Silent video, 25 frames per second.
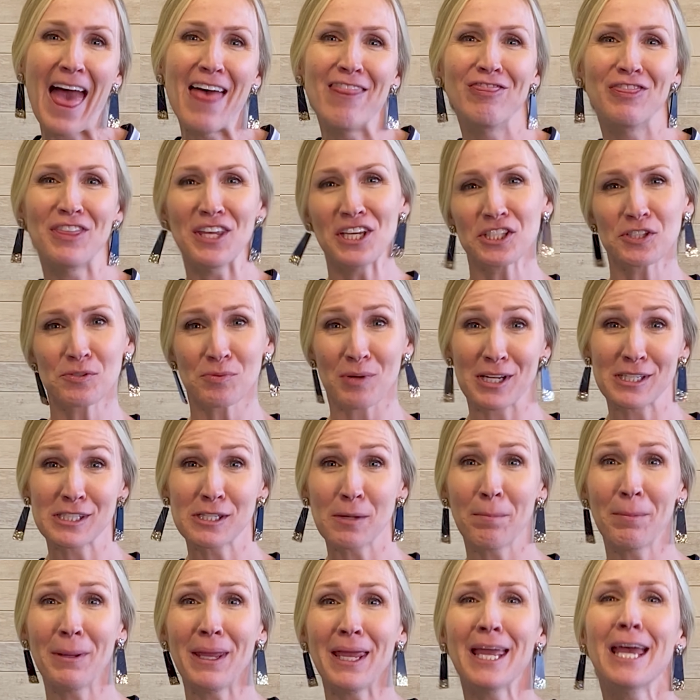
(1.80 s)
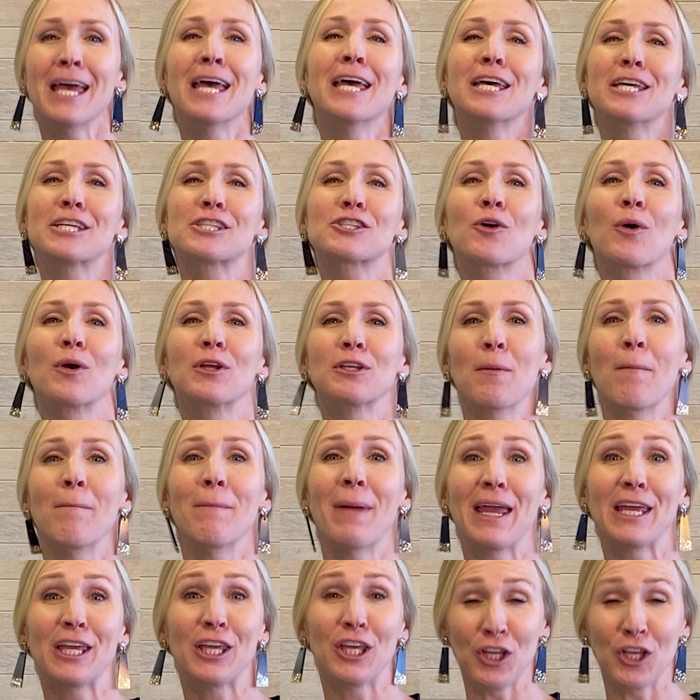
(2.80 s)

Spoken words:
and this recipe is going to make